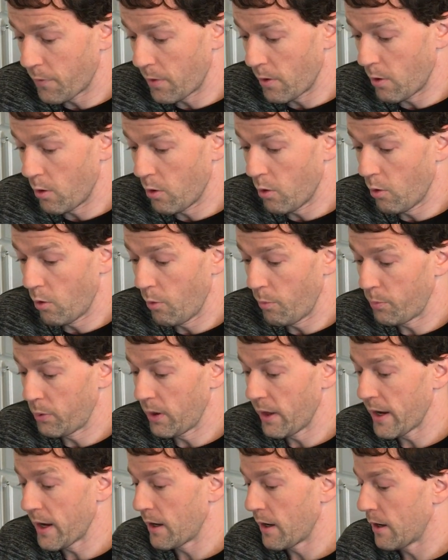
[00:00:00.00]
for the whole
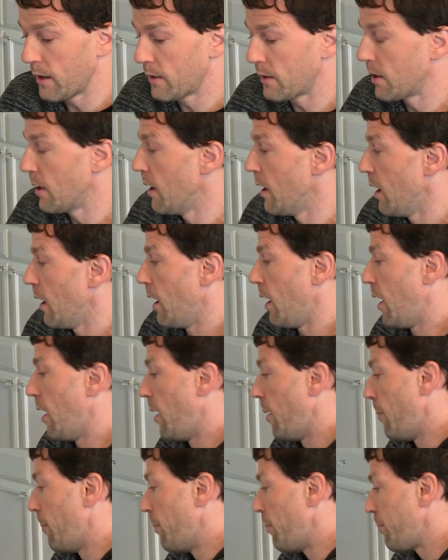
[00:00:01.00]
planet,
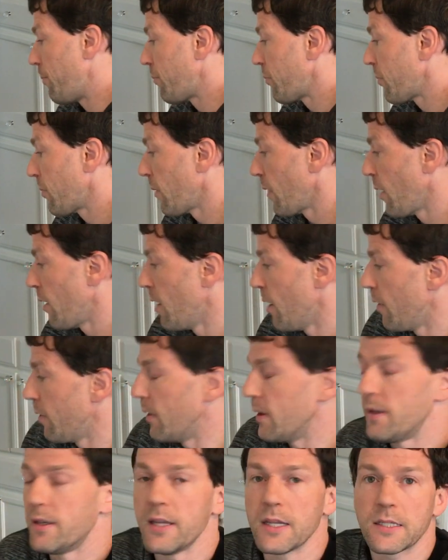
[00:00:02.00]

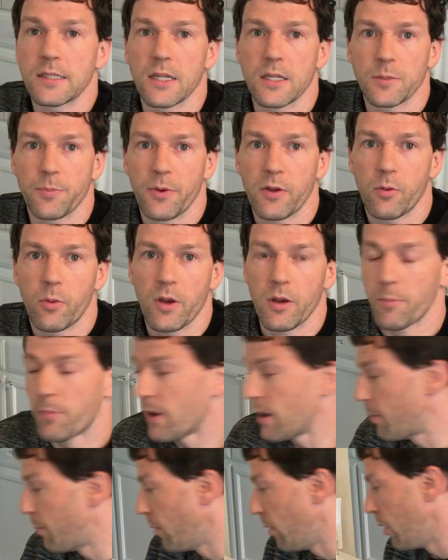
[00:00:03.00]
the distance between
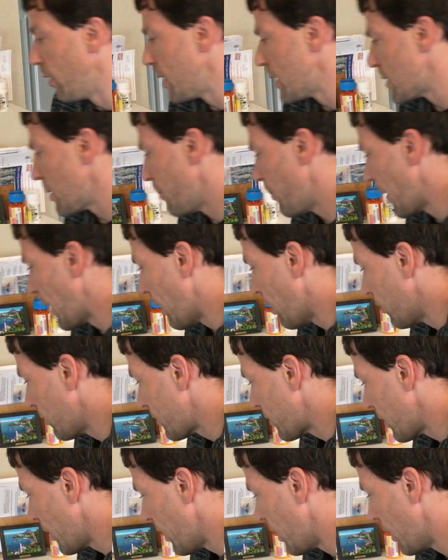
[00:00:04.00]
people is about